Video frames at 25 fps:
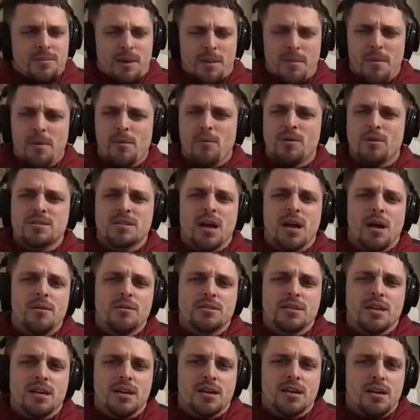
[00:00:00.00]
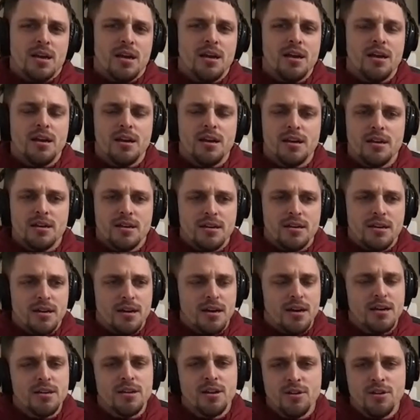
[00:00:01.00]
I remember one time he was like,
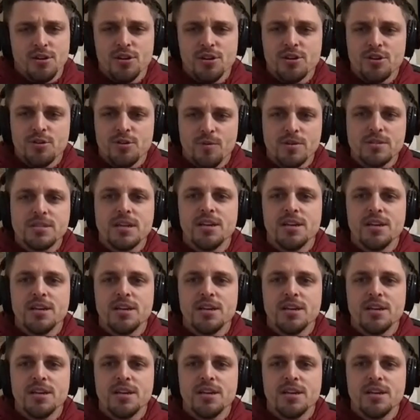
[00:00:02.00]
one